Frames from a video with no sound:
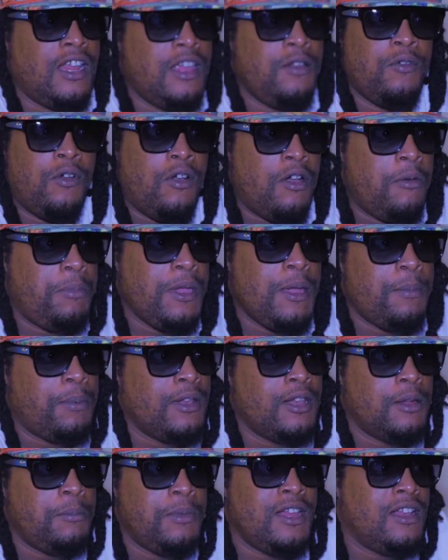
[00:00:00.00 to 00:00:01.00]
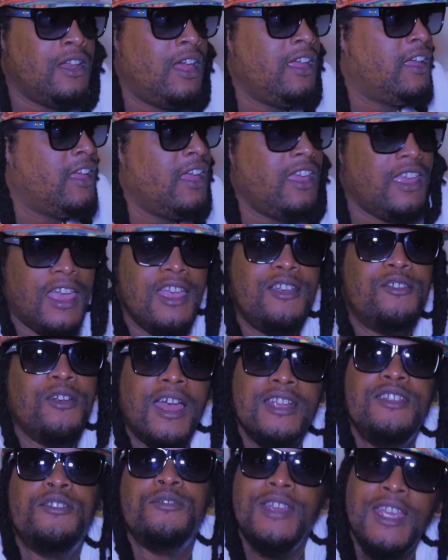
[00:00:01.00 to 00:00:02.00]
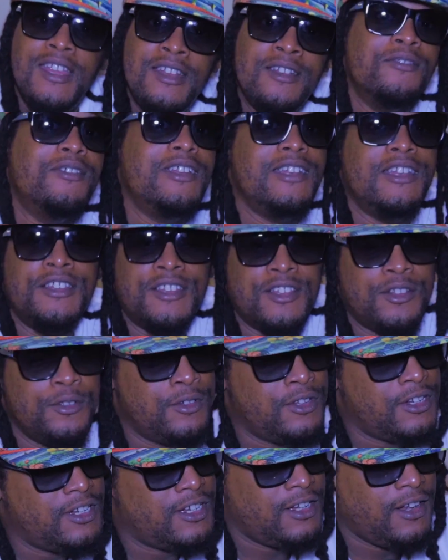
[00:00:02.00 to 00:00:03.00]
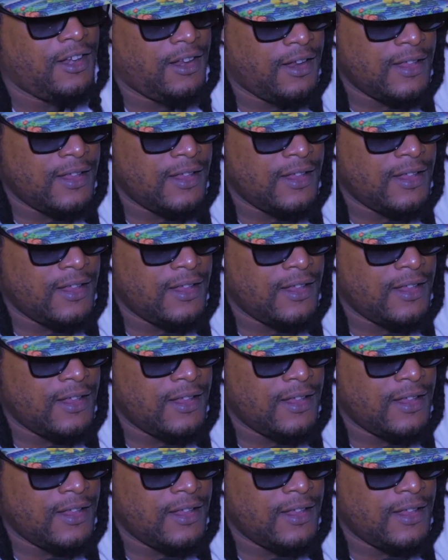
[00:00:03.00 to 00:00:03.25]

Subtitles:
I want people to be like, hey, I graduated with this student.